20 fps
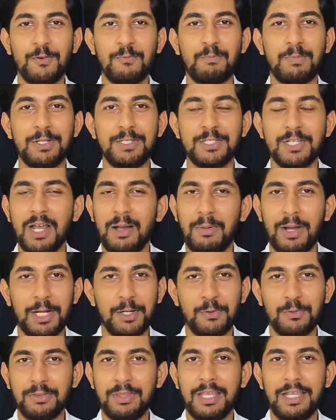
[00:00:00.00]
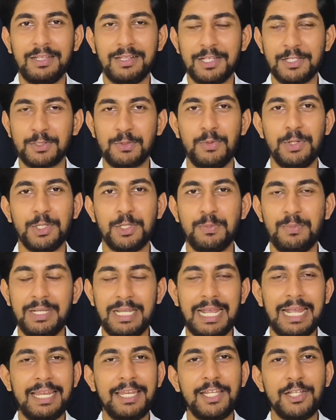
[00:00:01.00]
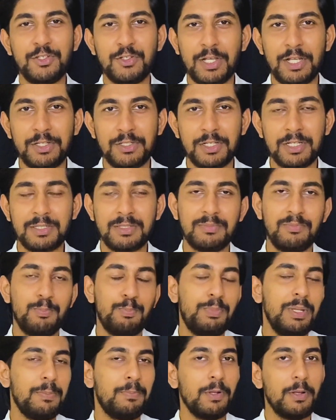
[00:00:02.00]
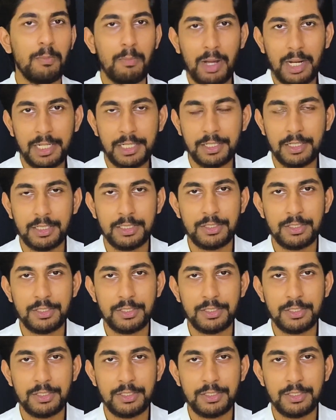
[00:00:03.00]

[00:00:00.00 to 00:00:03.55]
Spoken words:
of Punjab, I don't think there's going to be any changes. People might